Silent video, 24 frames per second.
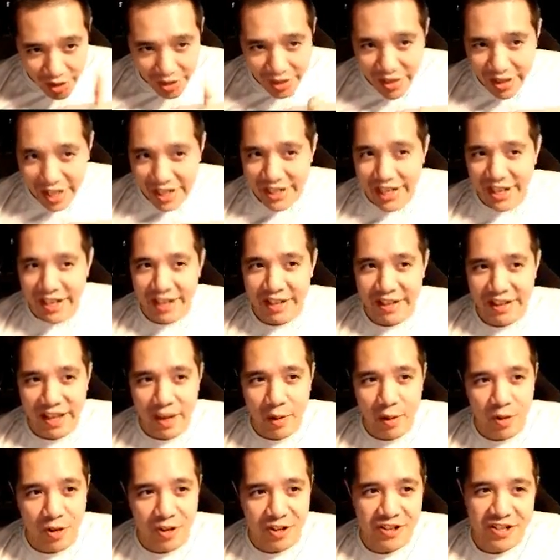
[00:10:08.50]
lightning that
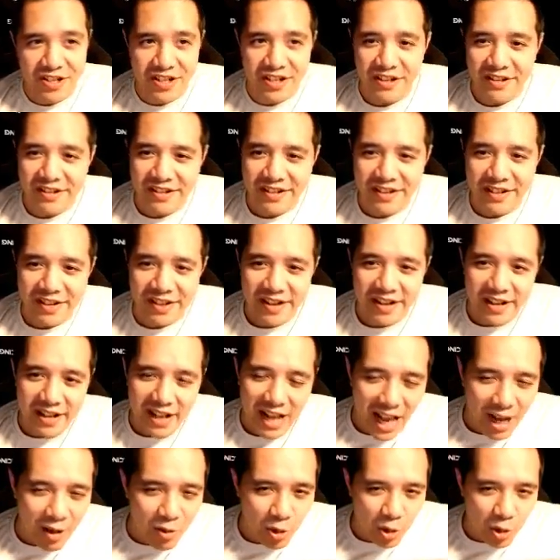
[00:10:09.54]
works. I will